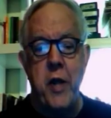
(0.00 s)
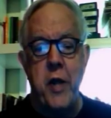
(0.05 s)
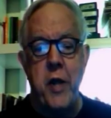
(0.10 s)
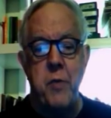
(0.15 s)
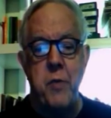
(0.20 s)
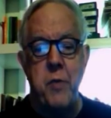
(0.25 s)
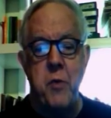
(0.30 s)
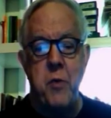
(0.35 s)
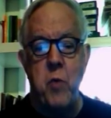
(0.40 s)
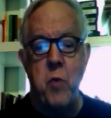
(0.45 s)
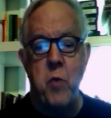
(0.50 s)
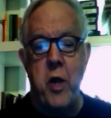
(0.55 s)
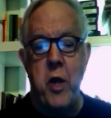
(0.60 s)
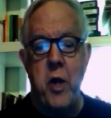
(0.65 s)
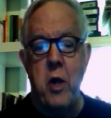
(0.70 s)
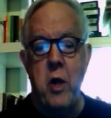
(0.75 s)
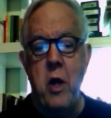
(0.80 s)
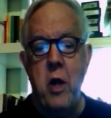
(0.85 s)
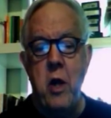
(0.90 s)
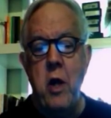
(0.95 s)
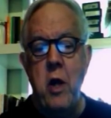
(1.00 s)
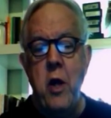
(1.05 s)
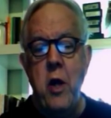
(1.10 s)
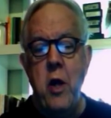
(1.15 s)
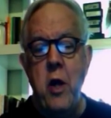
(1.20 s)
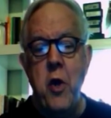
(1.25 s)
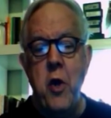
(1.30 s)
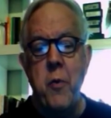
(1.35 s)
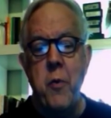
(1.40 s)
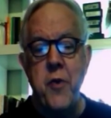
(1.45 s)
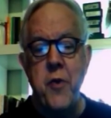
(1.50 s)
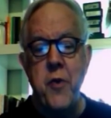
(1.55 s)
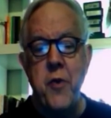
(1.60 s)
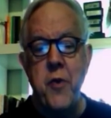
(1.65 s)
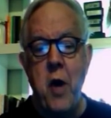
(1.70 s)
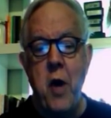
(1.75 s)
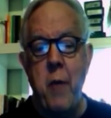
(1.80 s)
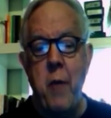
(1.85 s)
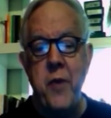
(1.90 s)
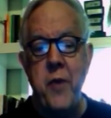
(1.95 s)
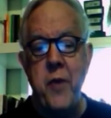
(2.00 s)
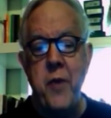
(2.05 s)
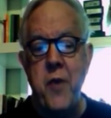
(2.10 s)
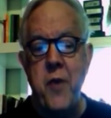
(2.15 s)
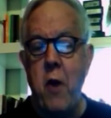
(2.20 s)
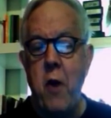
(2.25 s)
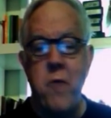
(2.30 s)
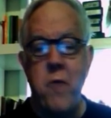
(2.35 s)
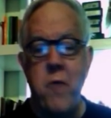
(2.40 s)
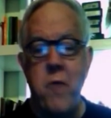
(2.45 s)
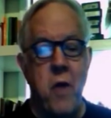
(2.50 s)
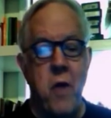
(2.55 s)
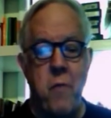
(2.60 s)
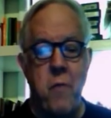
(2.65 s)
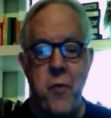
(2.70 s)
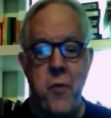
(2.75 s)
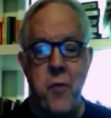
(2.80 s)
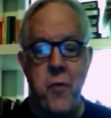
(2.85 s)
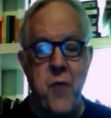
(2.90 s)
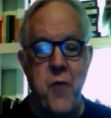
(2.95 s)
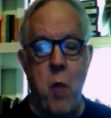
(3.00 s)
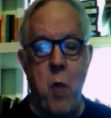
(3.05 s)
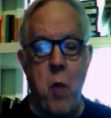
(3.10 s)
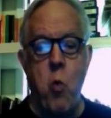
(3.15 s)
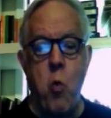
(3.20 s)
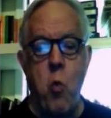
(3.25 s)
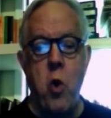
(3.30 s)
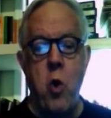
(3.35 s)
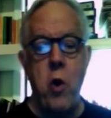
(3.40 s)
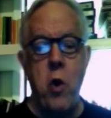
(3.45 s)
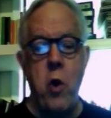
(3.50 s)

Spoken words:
between humans and hominids. They don't even come from the same world.